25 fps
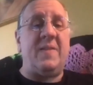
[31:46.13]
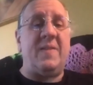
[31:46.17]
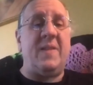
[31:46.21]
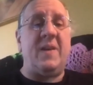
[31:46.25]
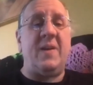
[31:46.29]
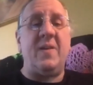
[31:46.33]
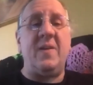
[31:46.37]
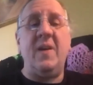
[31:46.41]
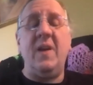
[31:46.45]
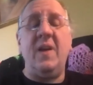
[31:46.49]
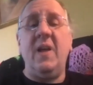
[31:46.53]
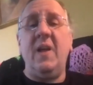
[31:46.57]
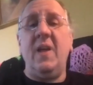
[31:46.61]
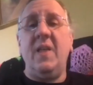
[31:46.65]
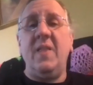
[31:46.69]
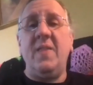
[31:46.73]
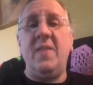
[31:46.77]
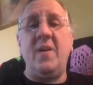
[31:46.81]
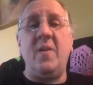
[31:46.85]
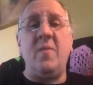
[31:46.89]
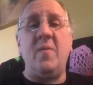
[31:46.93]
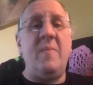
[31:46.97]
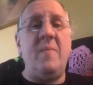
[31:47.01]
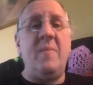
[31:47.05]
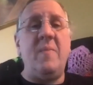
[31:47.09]
There
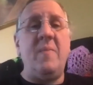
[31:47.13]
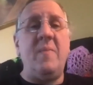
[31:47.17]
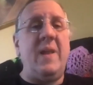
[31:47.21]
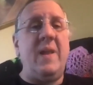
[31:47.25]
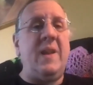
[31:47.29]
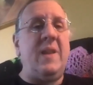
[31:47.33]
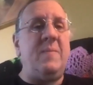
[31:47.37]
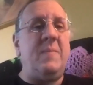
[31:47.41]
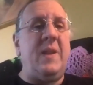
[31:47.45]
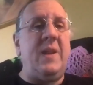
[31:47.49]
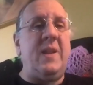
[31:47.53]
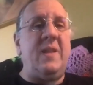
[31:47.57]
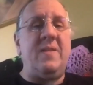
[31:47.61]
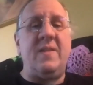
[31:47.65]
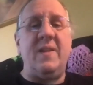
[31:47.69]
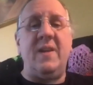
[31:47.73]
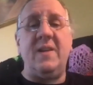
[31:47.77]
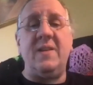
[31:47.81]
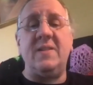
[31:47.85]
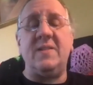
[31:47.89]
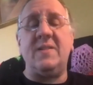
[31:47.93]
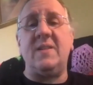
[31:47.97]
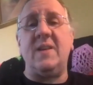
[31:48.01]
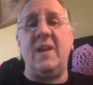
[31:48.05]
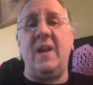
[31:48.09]
are many
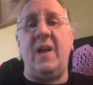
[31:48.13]
things,